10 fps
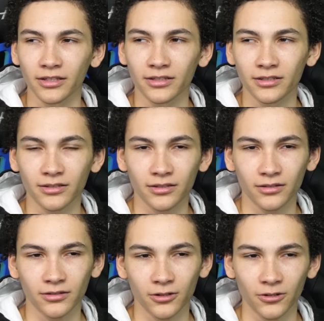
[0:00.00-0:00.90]
This
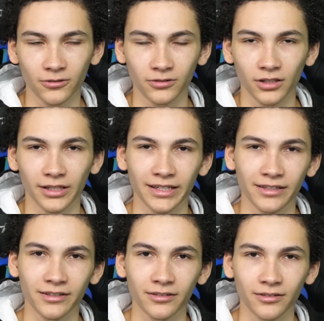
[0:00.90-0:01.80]
Turtle
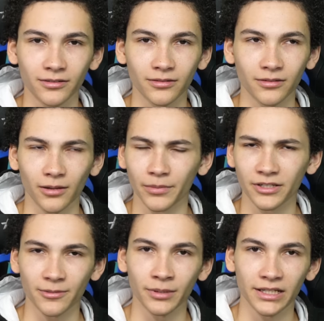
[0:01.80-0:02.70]
Delayed a
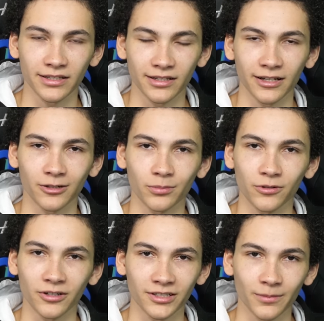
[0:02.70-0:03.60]
Bunch of Planes at an
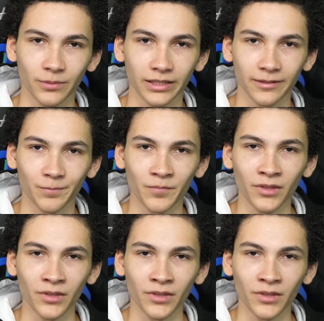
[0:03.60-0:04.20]
Airport or something.